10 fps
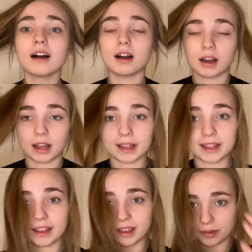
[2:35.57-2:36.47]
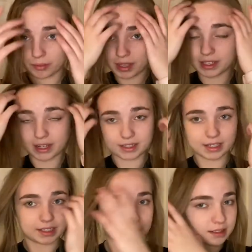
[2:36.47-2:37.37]
I am like dancing.
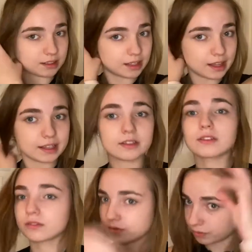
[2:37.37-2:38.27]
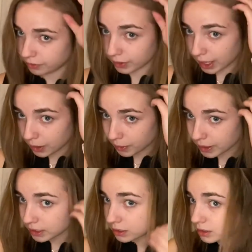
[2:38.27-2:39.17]
It doesn't let like
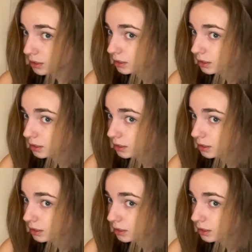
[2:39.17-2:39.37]
flyaways